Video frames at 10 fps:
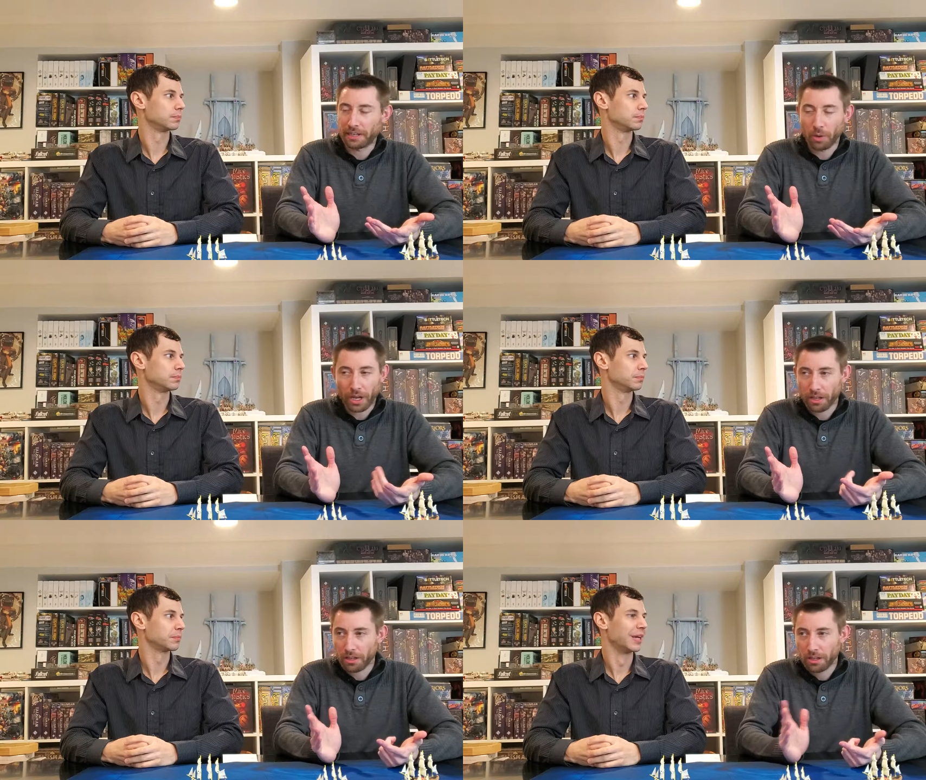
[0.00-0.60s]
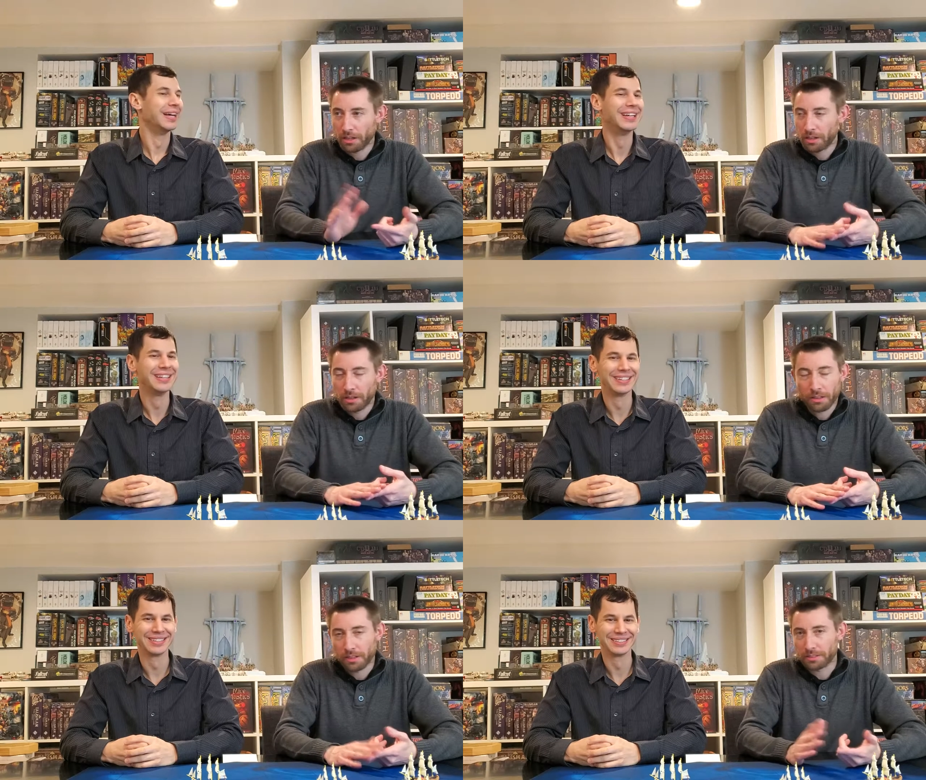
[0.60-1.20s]
Speaker 1: anyway.
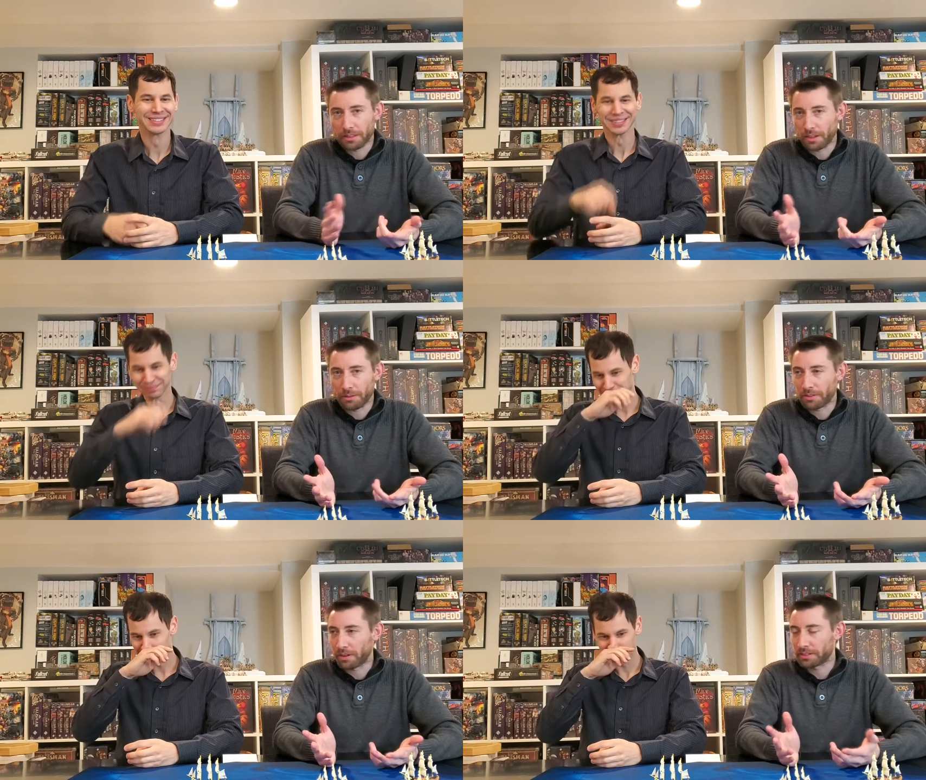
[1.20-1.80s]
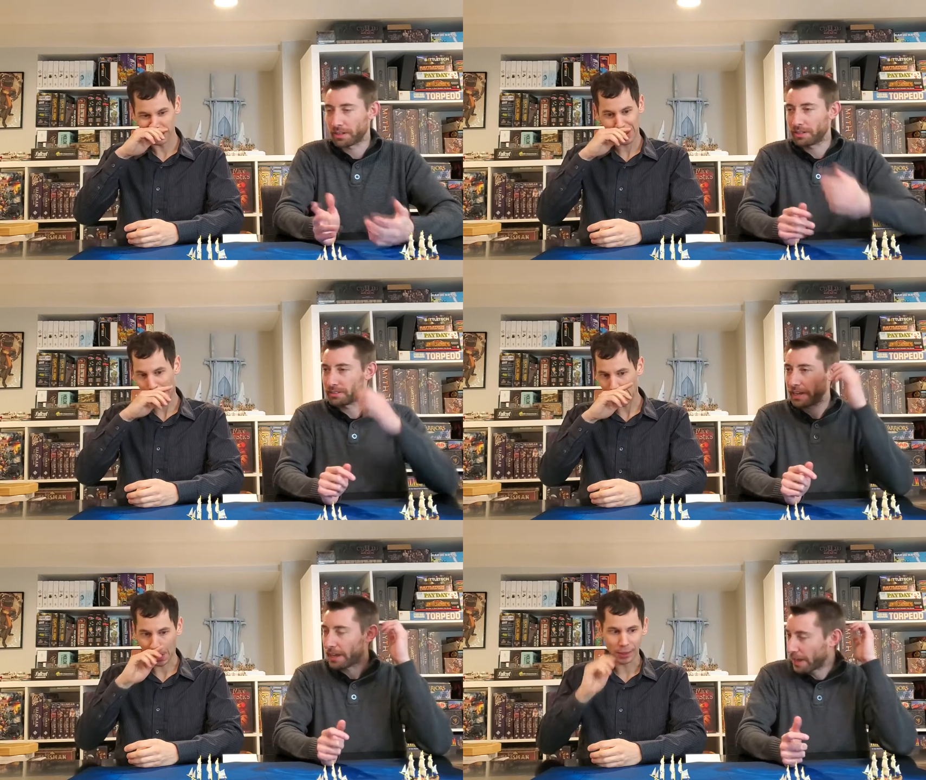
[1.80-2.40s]
That's the thing with
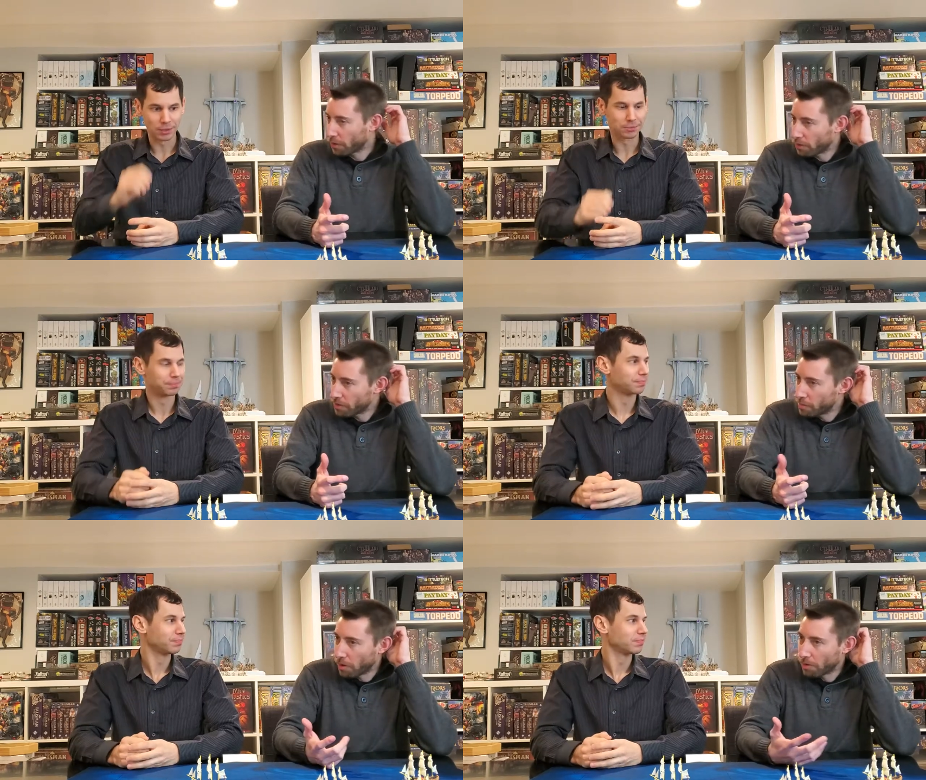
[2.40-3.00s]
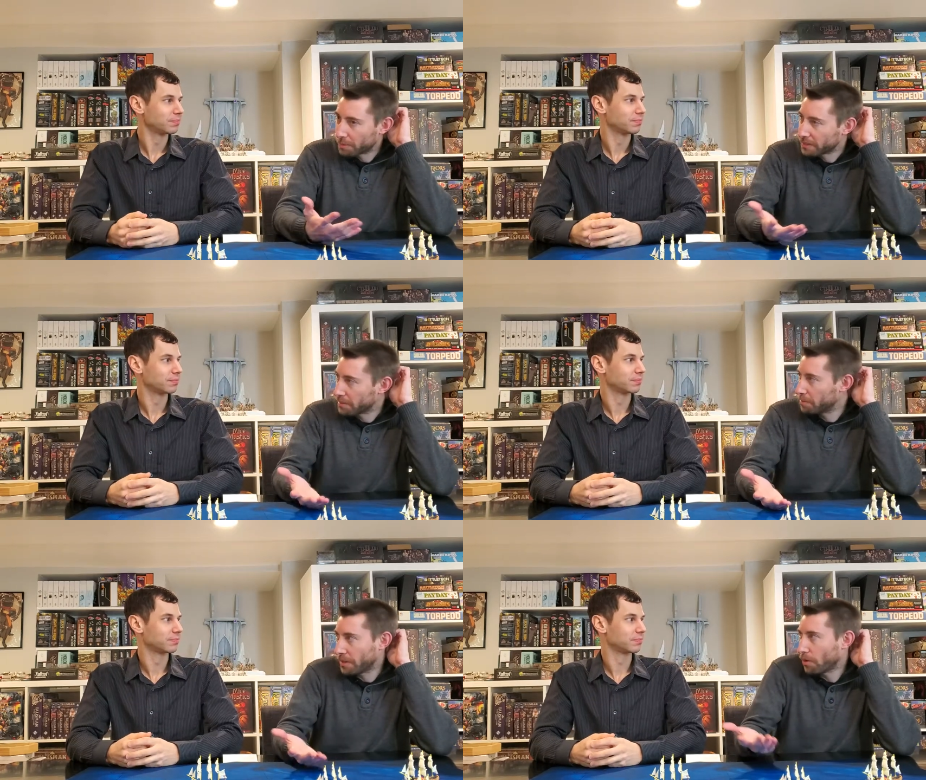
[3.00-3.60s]
Darksiders. I own them all because
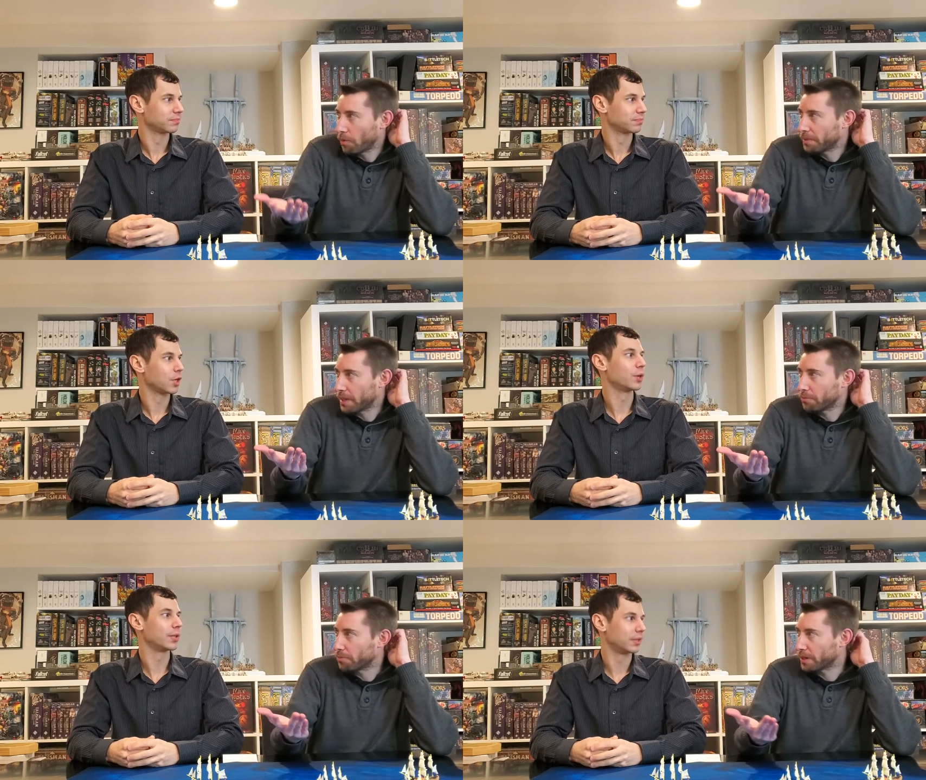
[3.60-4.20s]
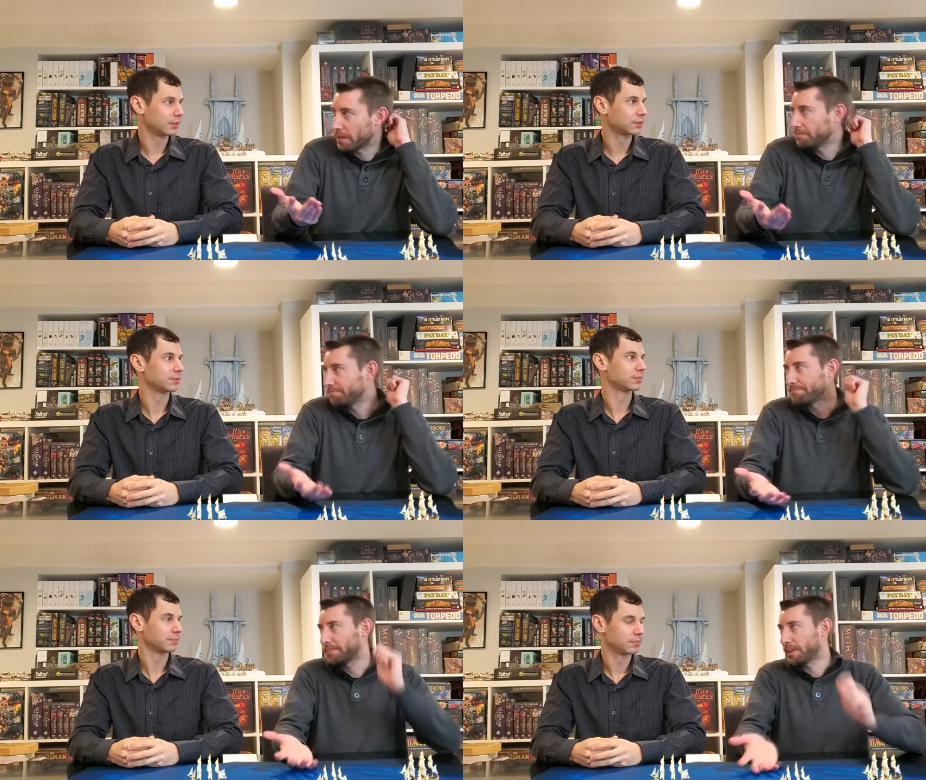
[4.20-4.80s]
they all became
Speaker 2: free.
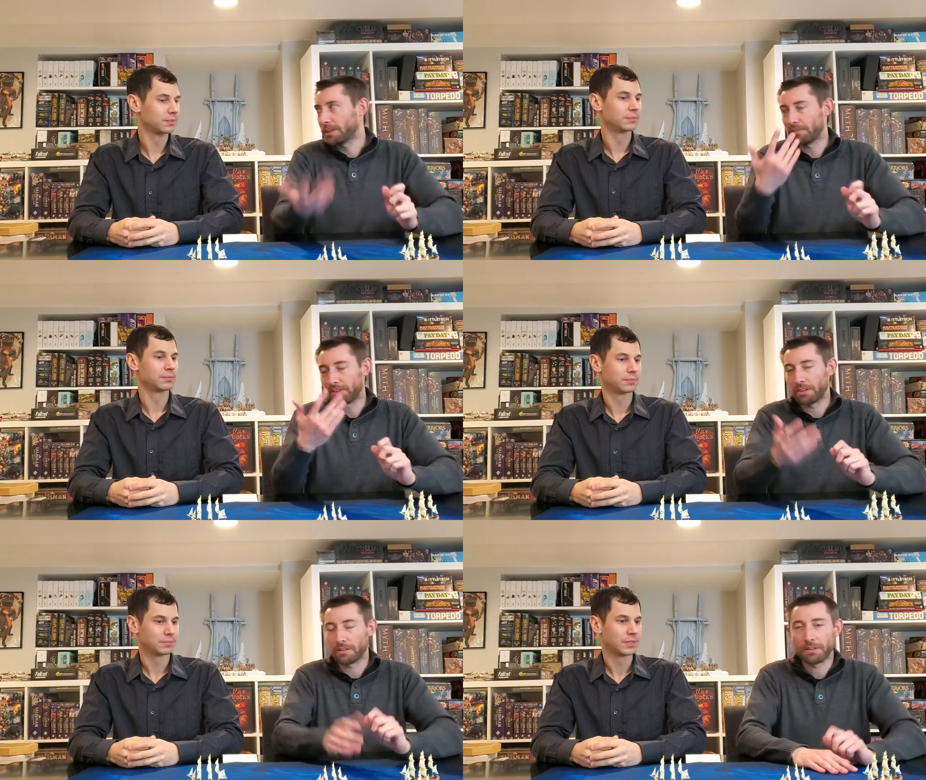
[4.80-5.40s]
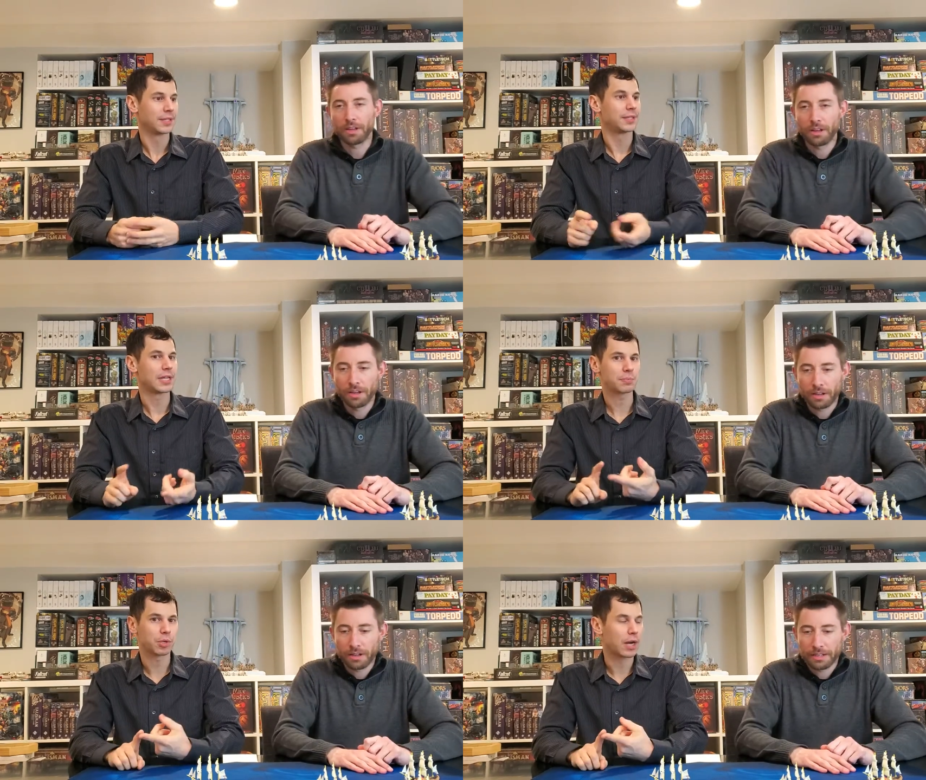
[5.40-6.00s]
They give it to you. The
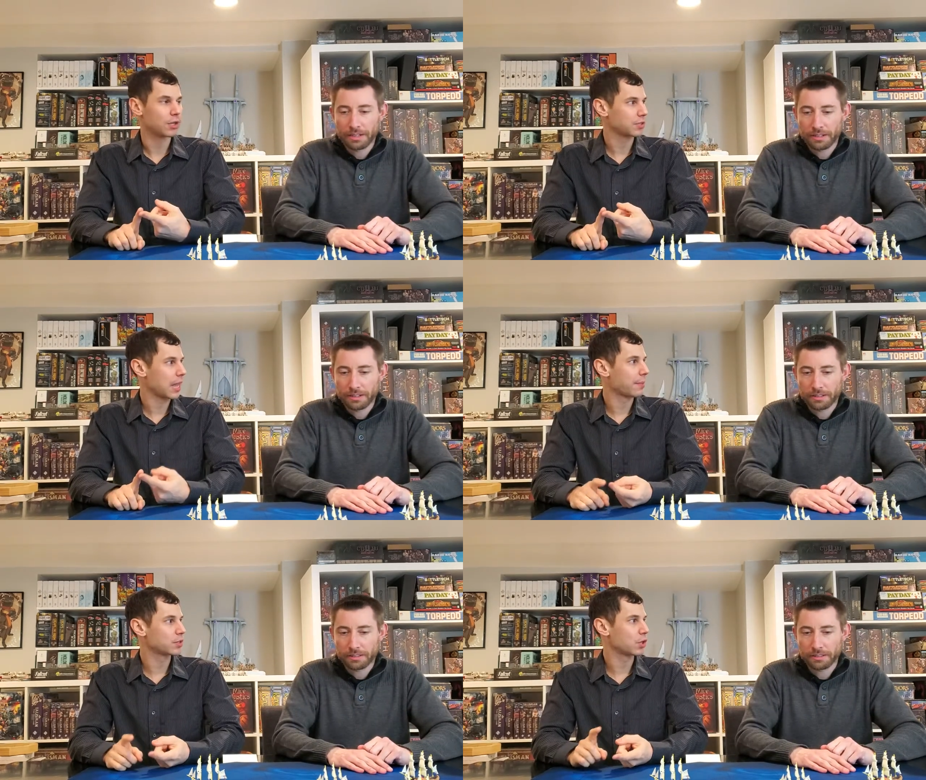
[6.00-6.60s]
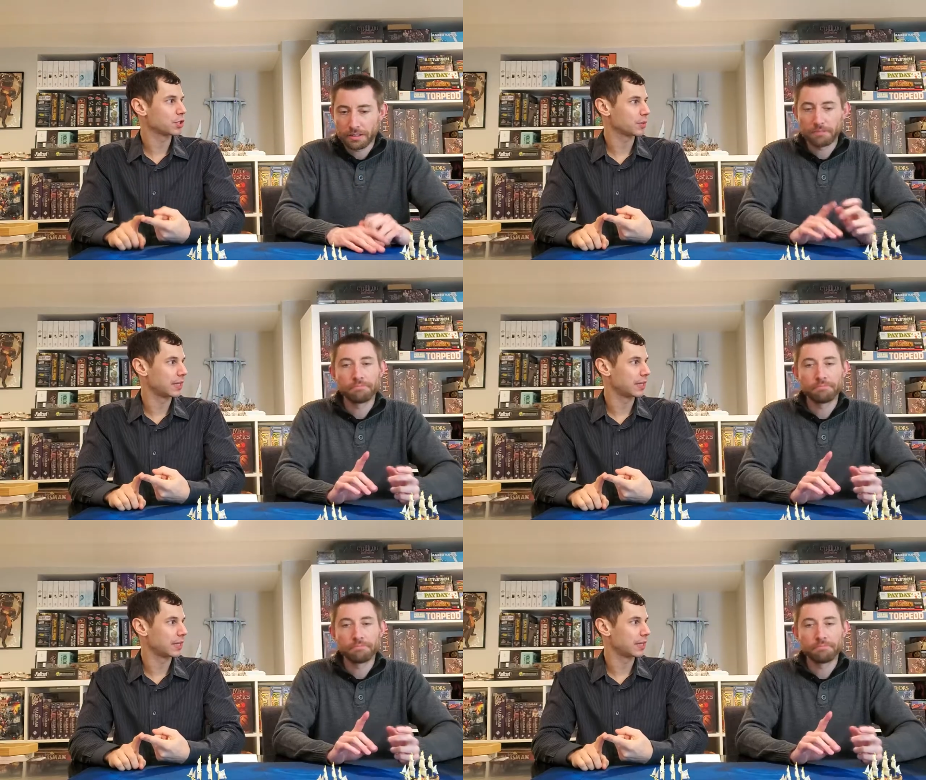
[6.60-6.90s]
Desperados game was also